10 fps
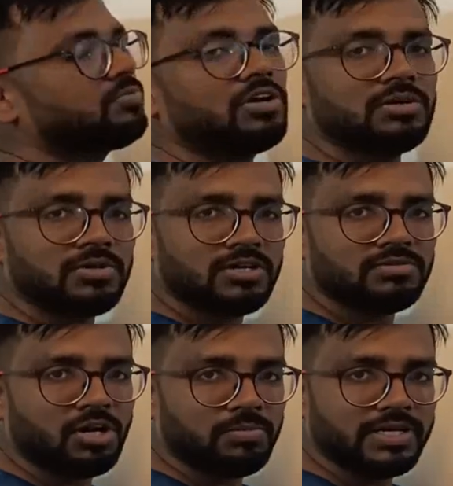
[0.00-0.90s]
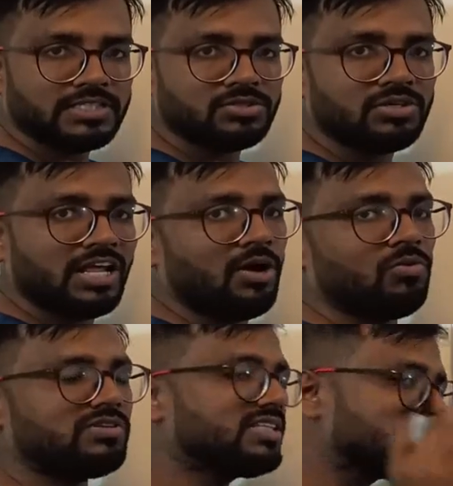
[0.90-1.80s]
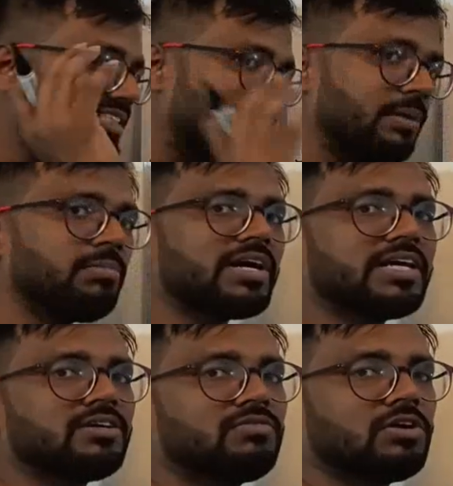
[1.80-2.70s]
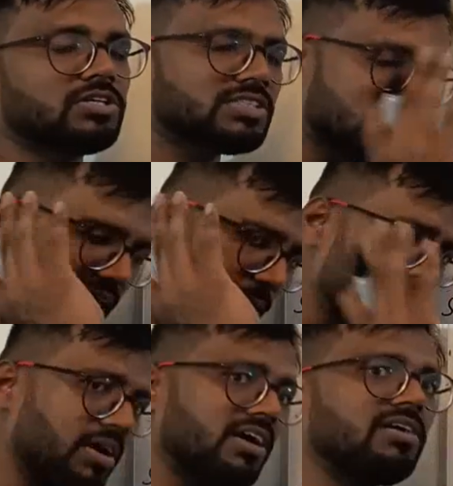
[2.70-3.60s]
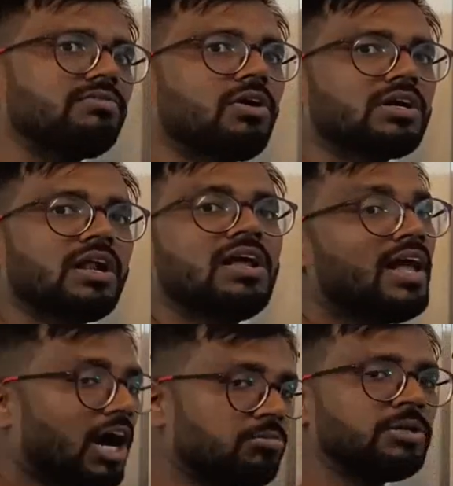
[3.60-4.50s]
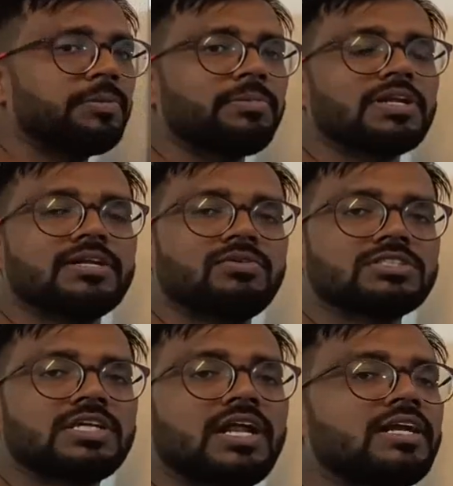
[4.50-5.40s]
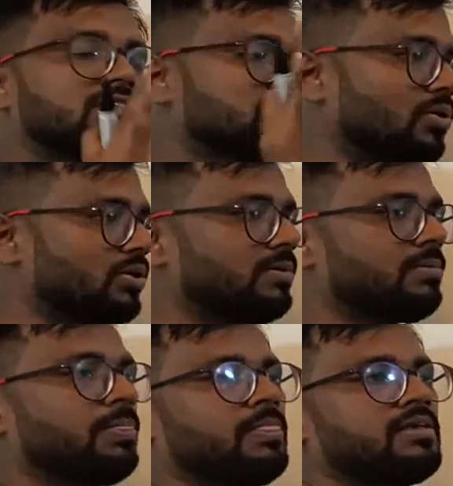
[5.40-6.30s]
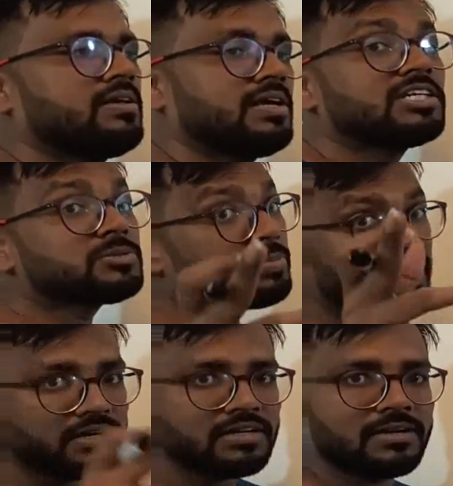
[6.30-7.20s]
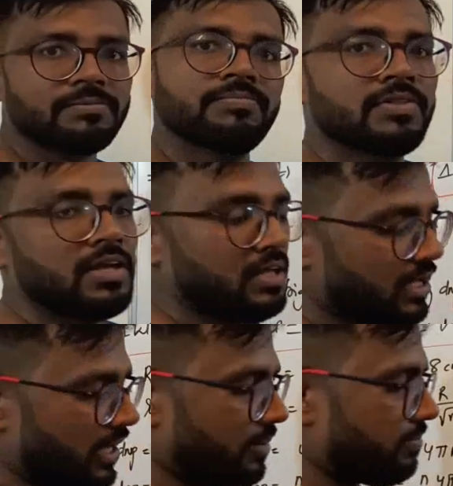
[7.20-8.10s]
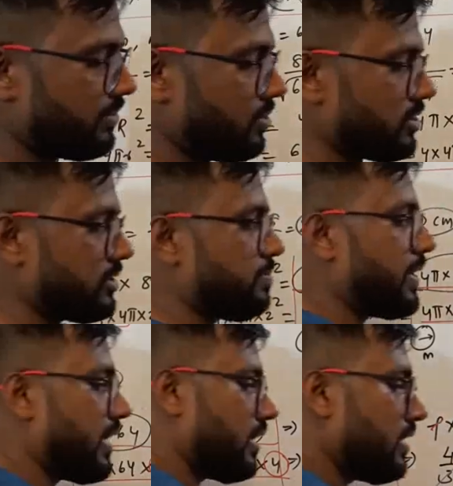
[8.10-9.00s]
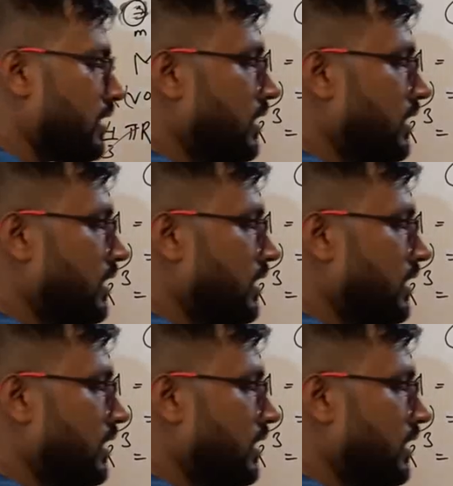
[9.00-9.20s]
small number of droplets. So now with the same bucket of water, same mug of water, how many people can wash their hands? 4. Sprayer, your spray,